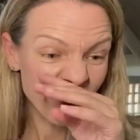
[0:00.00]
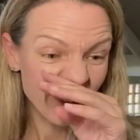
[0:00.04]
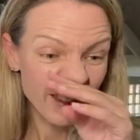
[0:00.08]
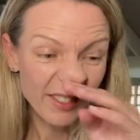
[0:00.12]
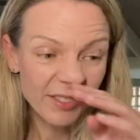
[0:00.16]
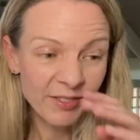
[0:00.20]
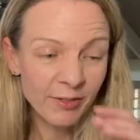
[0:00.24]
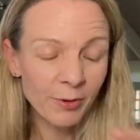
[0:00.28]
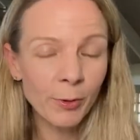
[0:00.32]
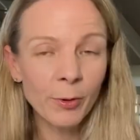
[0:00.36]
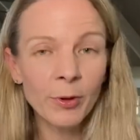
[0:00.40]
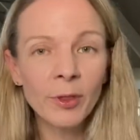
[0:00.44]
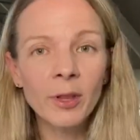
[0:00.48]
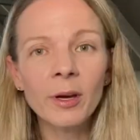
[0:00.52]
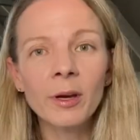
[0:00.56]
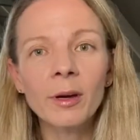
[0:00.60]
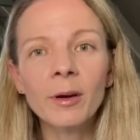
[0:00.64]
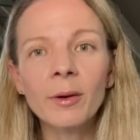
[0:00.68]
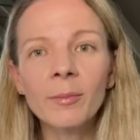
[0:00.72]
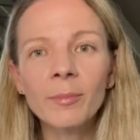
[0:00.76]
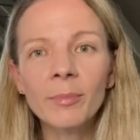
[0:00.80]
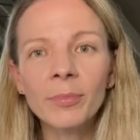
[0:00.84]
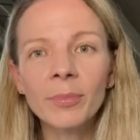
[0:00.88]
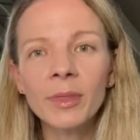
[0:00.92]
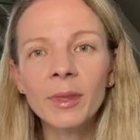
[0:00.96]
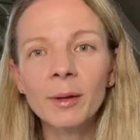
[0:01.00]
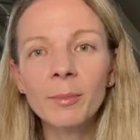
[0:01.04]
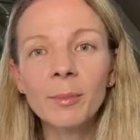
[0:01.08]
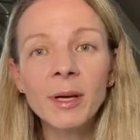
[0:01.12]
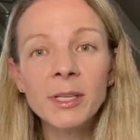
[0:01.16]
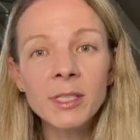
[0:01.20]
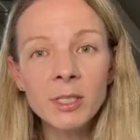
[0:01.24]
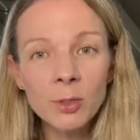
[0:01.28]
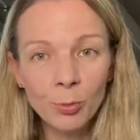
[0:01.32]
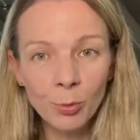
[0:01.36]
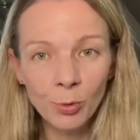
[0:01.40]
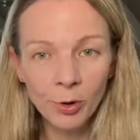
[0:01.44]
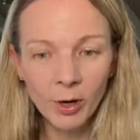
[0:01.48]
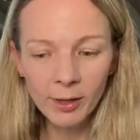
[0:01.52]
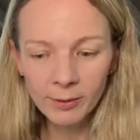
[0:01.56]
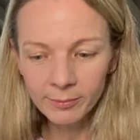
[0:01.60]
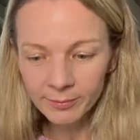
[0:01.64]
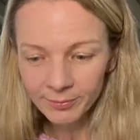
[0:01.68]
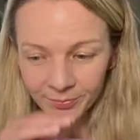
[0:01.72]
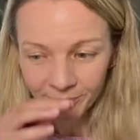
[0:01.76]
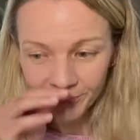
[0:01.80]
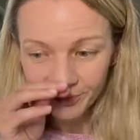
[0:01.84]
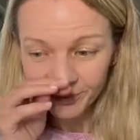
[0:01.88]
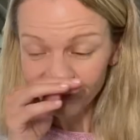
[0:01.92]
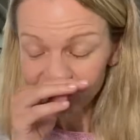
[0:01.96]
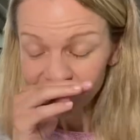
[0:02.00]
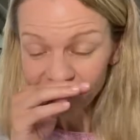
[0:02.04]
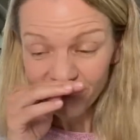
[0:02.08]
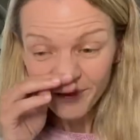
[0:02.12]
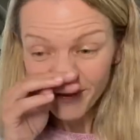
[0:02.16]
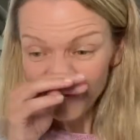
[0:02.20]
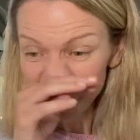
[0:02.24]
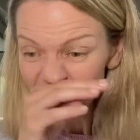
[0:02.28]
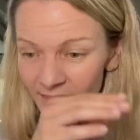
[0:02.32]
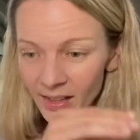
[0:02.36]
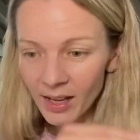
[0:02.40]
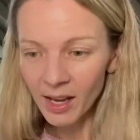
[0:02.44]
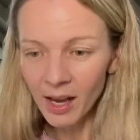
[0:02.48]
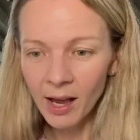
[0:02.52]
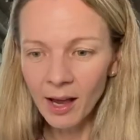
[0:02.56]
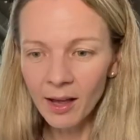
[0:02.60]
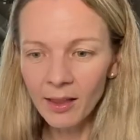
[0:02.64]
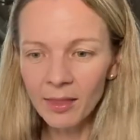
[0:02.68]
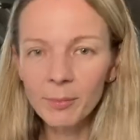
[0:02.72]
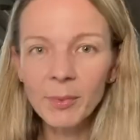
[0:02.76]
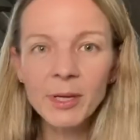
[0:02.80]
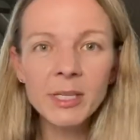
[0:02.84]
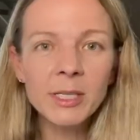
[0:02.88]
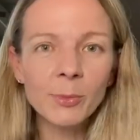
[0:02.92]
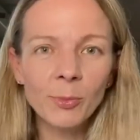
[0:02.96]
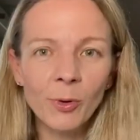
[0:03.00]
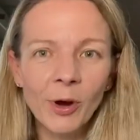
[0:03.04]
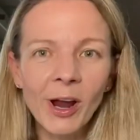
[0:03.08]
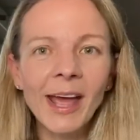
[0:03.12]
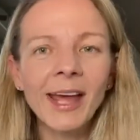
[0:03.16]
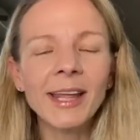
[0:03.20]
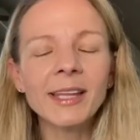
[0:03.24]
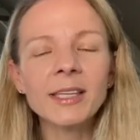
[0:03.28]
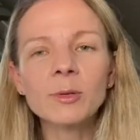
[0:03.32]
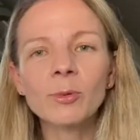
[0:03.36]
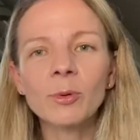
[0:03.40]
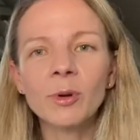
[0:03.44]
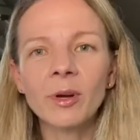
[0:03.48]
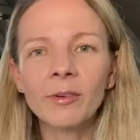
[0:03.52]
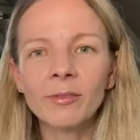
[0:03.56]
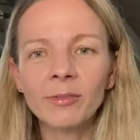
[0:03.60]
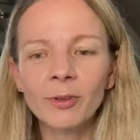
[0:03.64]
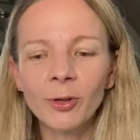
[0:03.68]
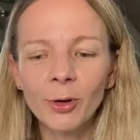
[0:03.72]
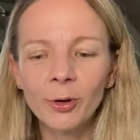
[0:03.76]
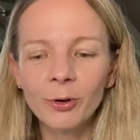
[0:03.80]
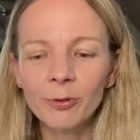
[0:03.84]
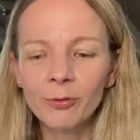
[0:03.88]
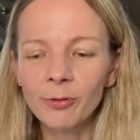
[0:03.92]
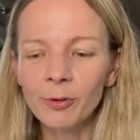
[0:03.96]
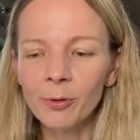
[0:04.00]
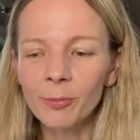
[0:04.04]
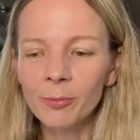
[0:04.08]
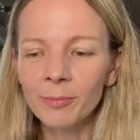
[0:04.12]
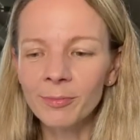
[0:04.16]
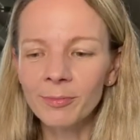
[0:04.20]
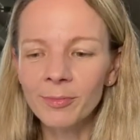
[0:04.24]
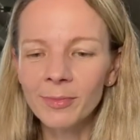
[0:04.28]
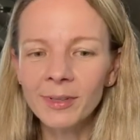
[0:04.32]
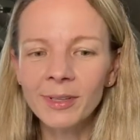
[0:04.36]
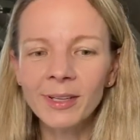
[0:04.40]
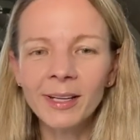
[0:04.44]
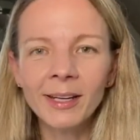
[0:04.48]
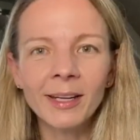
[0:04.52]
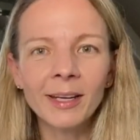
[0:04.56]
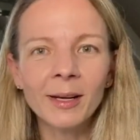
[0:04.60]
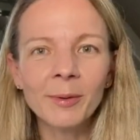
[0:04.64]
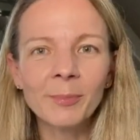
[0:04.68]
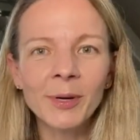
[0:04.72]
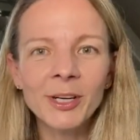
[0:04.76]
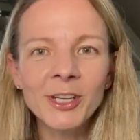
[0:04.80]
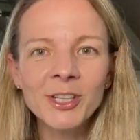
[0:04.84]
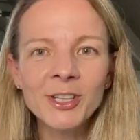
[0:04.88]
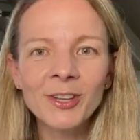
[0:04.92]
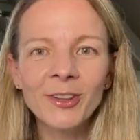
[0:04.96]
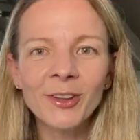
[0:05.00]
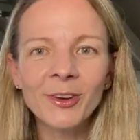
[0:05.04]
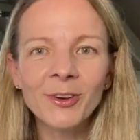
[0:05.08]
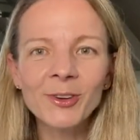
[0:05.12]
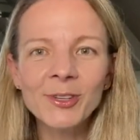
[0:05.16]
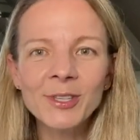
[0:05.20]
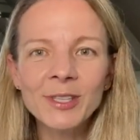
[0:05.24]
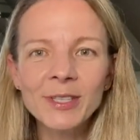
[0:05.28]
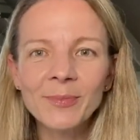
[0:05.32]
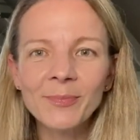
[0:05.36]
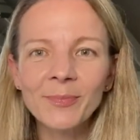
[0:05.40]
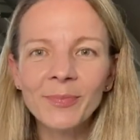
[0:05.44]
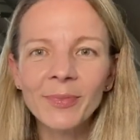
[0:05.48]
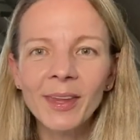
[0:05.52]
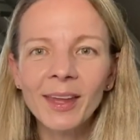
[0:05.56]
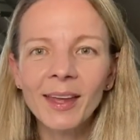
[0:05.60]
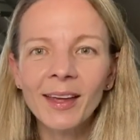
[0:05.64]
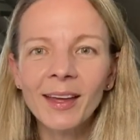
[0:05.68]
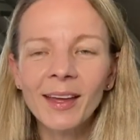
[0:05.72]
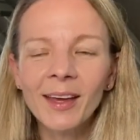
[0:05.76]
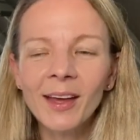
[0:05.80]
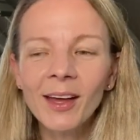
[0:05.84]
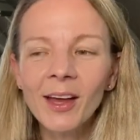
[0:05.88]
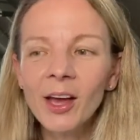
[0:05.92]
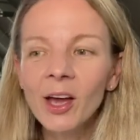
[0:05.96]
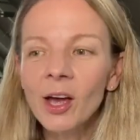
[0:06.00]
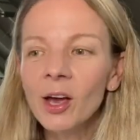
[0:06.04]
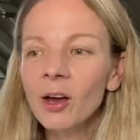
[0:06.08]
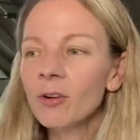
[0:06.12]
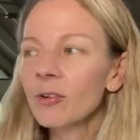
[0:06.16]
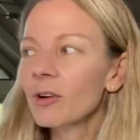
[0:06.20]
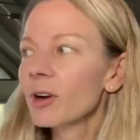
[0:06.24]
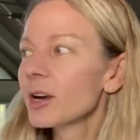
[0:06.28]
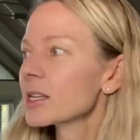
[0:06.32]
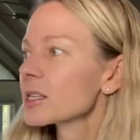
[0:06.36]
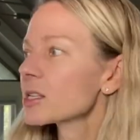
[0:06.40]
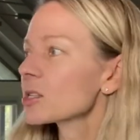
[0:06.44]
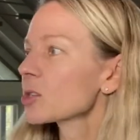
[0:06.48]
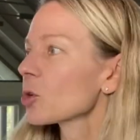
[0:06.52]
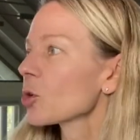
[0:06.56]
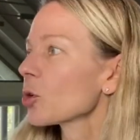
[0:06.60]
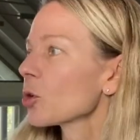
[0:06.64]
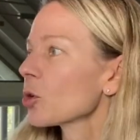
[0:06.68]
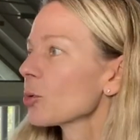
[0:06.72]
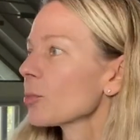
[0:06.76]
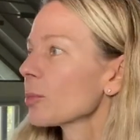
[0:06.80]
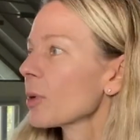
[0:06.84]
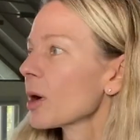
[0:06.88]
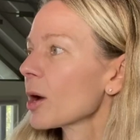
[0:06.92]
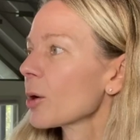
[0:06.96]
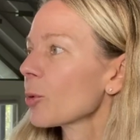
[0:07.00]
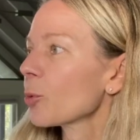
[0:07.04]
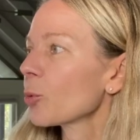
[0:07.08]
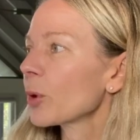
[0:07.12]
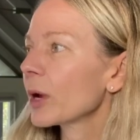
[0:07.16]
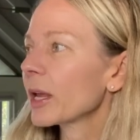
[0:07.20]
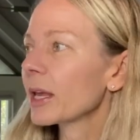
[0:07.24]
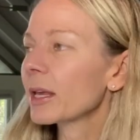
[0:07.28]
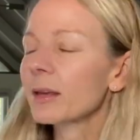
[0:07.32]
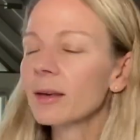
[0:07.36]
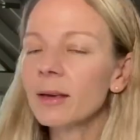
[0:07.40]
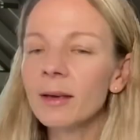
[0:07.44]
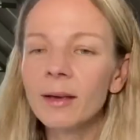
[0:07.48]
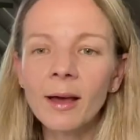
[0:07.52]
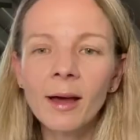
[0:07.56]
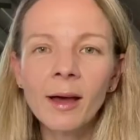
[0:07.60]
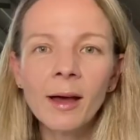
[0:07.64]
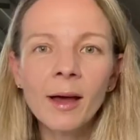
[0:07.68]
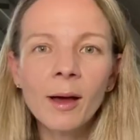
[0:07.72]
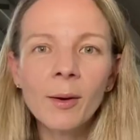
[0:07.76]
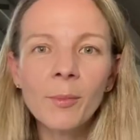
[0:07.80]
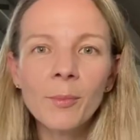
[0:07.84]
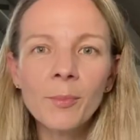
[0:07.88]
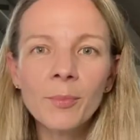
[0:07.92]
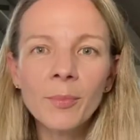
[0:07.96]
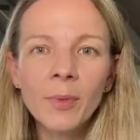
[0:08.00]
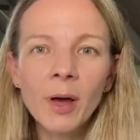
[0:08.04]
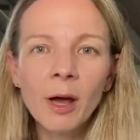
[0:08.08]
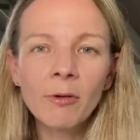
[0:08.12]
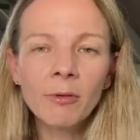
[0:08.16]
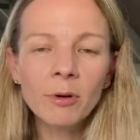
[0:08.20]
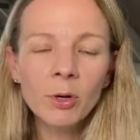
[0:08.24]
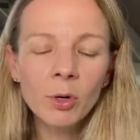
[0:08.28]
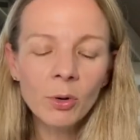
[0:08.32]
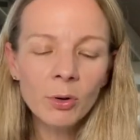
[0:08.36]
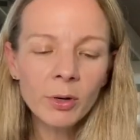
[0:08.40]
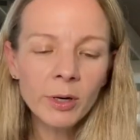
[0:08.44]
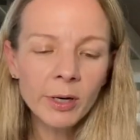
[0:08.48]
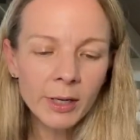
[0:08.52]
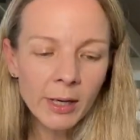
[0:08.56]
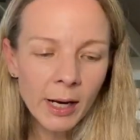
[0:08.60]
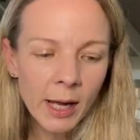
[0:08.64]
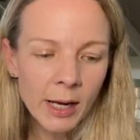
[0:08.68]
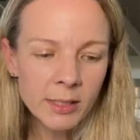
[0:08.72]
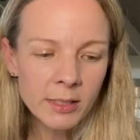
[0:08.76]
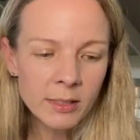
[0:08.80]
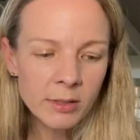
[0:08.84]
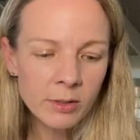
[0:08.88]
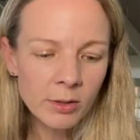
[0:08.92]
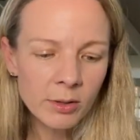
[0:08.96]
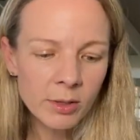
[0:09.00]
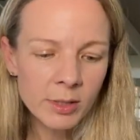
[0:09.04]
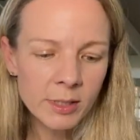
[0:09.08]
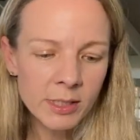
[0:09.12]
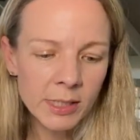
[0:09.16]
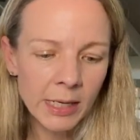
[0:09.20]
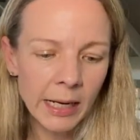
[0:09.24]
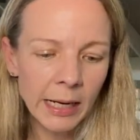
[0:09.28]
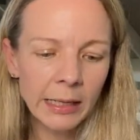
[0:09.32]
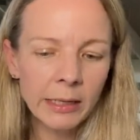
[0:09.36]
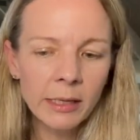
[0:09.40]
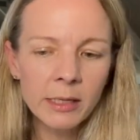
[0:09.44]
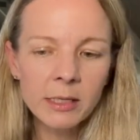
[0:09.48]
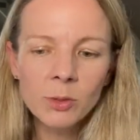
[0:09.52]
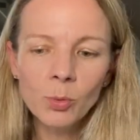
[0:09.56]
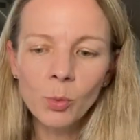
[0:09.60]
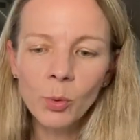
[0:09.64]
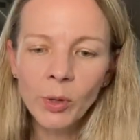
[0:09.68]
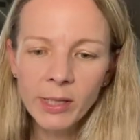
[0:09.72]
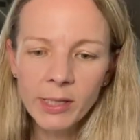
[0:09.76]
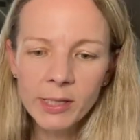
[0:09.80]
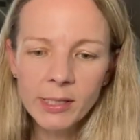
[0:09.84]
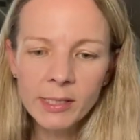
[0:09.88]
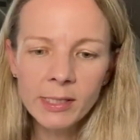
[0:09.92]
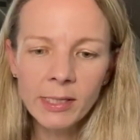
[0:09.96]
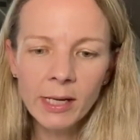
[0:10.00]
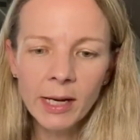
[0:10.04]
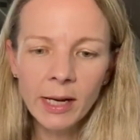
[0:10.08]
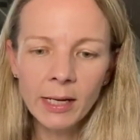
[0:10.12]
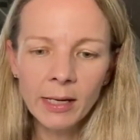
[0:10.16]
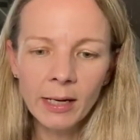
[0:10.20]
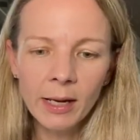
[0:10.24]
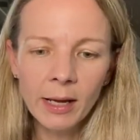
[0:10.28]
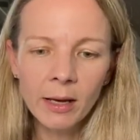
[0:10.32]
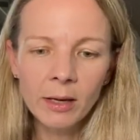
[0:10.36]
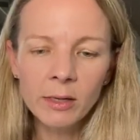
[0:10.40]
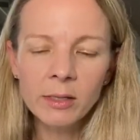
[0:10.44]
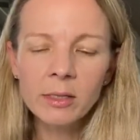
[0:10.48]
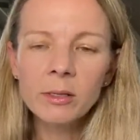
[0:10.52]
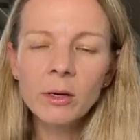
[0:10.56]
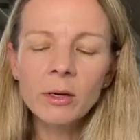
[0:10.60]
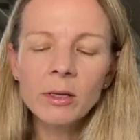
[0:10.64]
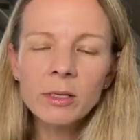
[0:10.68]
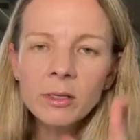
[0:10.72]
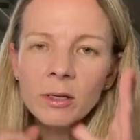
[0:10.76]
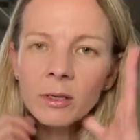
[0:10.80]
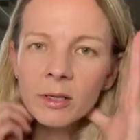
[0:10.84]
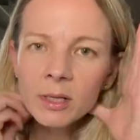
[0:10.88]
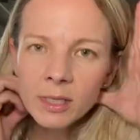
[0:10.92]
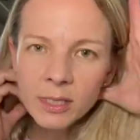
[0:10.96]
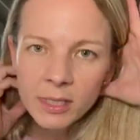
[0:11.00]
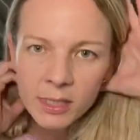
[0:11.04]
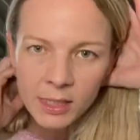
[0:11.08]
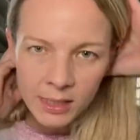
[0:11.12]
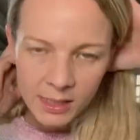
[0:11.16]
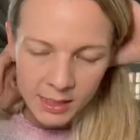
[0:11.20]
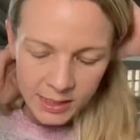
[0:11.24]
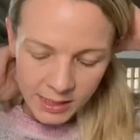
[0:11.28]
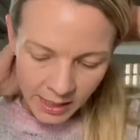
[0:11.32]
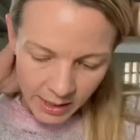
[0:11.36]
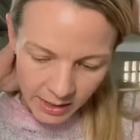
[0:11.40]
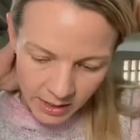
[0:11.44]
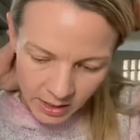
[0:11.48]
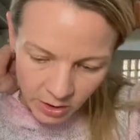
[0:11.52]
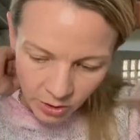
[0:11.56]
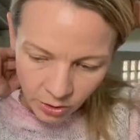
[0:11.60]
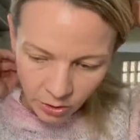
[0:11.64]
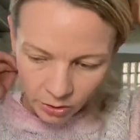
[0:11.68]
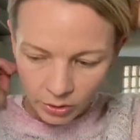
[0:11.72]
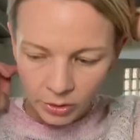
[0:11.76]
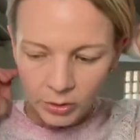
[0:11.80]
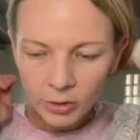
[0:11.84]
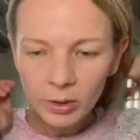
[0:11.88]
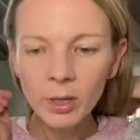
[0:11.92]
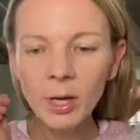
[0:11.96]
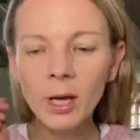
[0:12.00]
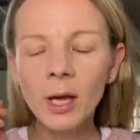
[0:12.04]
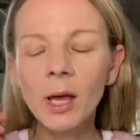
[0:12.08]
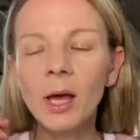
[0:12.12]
for the Musselburgh. The Musselburgh hats, what I've learned from knitting a bunch of those. Right, so my week. I recorded last Thursday and it's Wednesday now, so it's only 6 days ago.